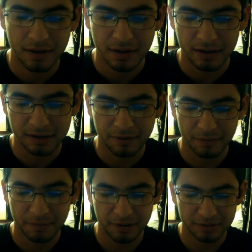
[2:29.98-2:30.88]
And then we
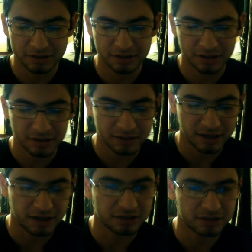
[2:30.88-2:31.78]
pretty much learn
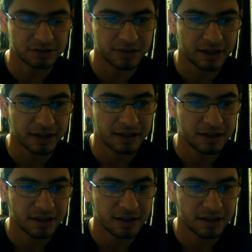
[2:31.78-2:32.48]
that also that